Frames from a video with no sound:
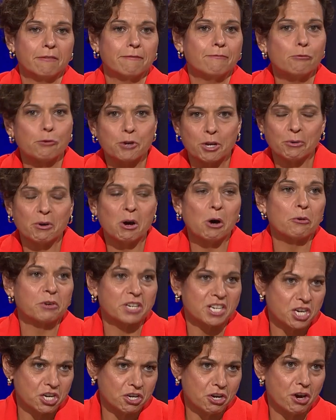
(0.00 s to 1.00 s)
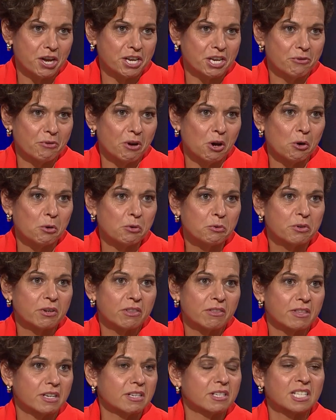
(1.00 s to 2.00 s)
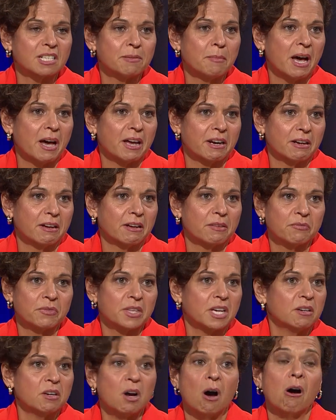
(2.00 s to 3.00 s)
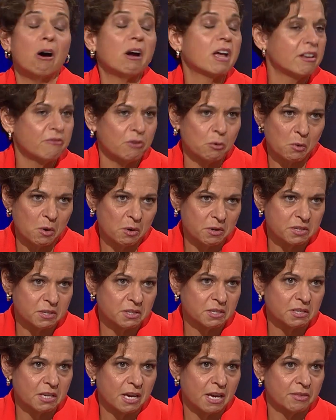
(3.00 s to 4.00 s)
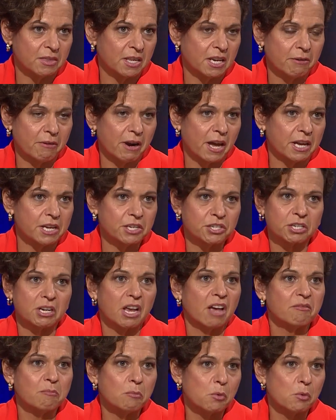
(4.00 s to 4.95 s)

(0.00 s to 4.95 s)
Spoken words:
a four-year-old and a nine-year-old that are smarter than I ever was at their age and have